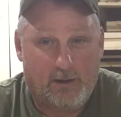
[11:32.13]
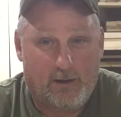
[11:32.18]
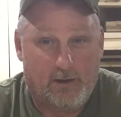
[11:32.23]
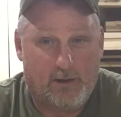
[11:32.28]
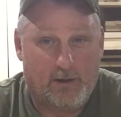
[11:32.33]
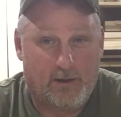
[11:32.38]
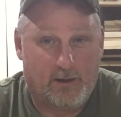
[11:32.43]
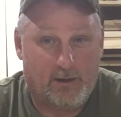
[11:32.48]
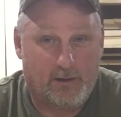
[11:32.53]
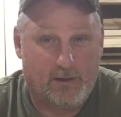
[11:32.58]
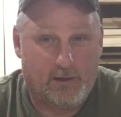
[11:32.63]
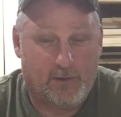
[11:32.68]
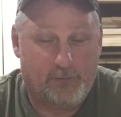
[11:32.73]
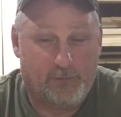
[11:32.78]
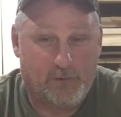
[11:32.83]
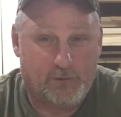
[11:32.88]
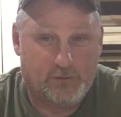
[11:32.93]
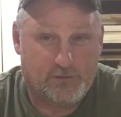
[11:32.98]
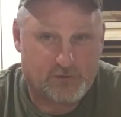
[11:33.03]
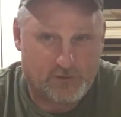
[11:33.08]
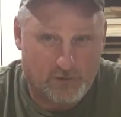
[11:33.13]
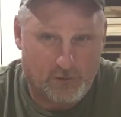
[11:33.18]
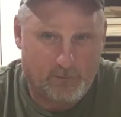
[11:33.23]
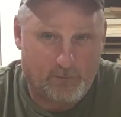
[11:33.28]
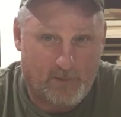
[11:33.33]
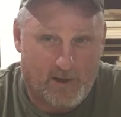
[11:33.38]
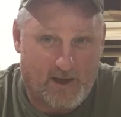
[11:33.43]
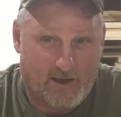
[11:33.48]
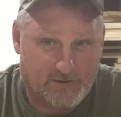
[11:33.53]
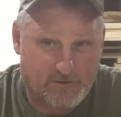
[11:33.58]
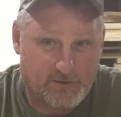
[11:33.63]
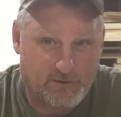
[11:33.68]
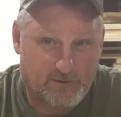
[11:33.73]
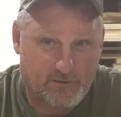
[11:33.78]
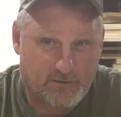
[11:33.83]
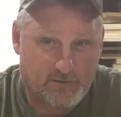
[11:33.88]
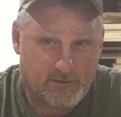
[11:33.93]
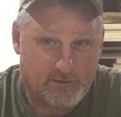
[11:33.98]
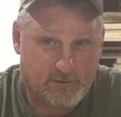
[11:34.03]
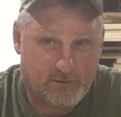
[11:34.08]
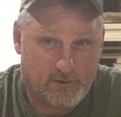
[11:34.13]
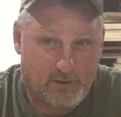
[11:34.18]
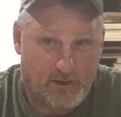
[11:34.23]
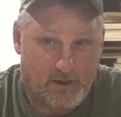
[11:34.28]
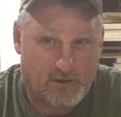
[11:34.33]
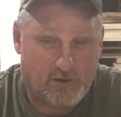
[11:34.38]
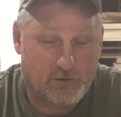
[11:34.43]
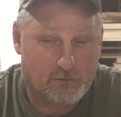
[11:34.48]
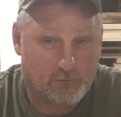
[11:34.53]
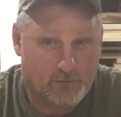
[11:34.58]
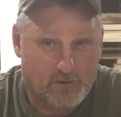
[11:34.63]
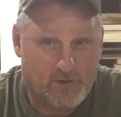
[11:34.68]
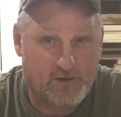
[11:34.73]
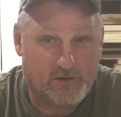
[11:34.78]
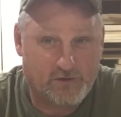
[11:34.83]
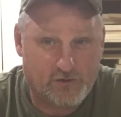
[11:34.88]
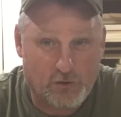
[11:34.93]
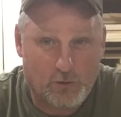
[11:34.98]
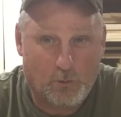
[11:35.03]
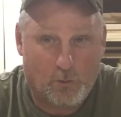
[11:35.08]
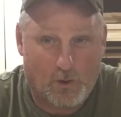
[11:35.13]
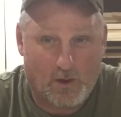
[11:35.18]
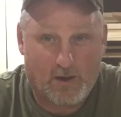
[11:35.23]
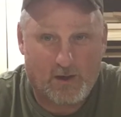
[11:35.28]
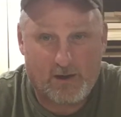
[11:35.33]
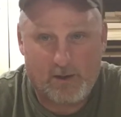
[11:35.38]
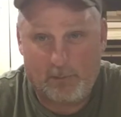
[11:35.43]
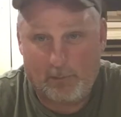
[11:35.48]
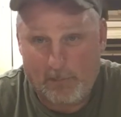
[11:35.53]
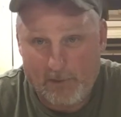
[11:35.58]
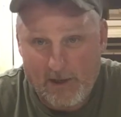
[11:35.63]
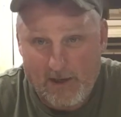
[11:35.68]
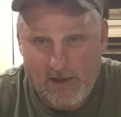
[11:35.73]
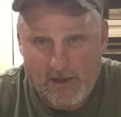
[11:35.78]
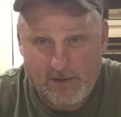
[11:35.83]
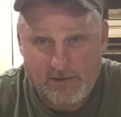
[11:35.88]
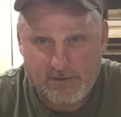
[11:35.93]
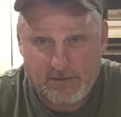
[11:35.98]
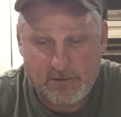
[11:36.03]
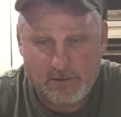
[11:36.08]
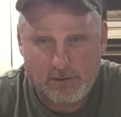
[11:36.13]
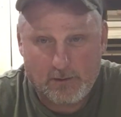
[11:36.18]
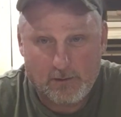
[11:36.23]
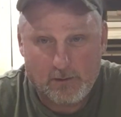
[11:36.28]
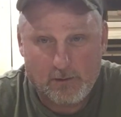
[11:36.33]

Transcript: And if you shoot matches and you really do want to compete,